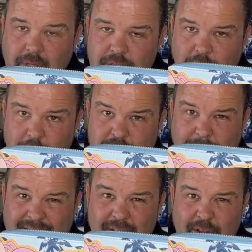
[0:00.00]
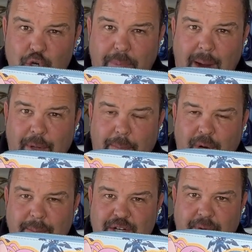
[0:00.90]
So those have been the two popular
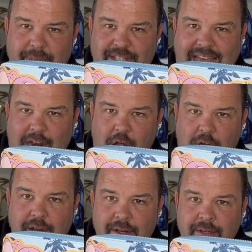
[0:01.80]
pretty much from this catalog.